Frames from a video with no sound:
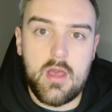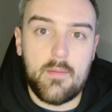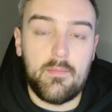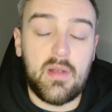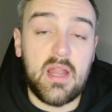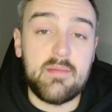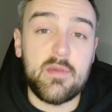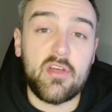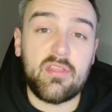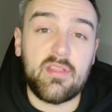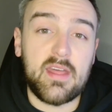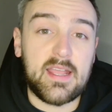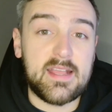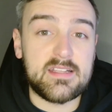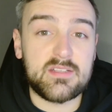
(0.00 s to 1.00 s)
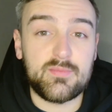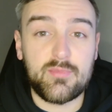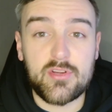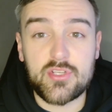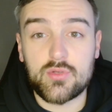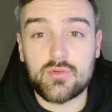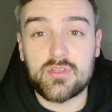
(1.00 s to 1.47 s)
Plymouth against
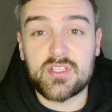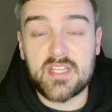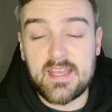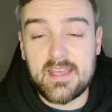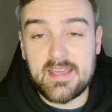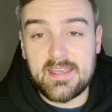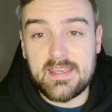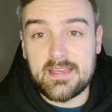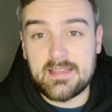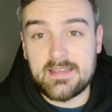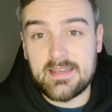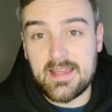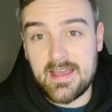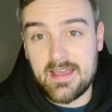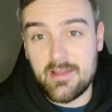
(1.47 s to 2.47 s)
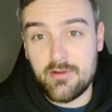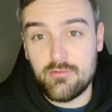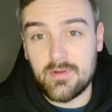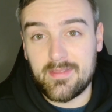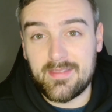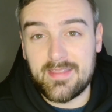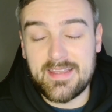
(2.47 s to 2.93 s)
Bristol City. Now,
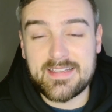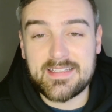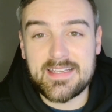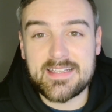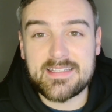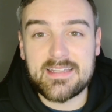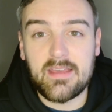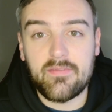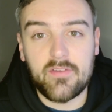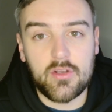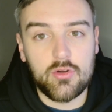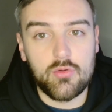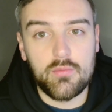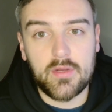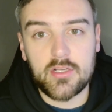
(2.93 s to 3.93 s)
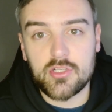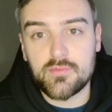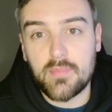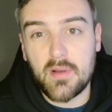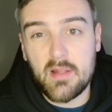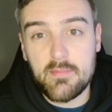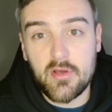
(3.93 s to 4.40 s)
this is difficult because
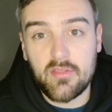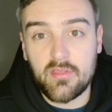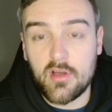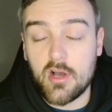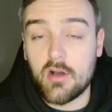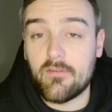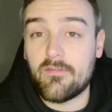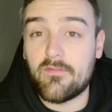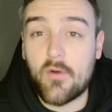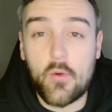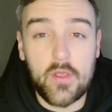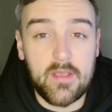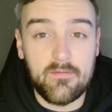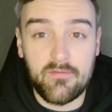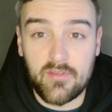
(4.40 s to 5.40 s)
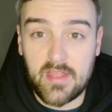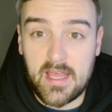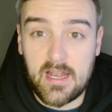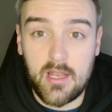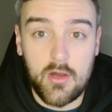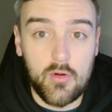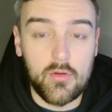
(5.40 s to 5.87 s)
Plymouth are fighting for
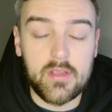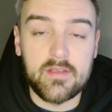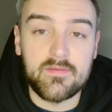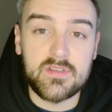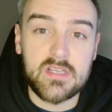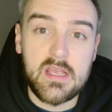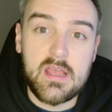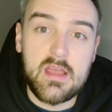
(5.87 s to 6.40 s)
their lives.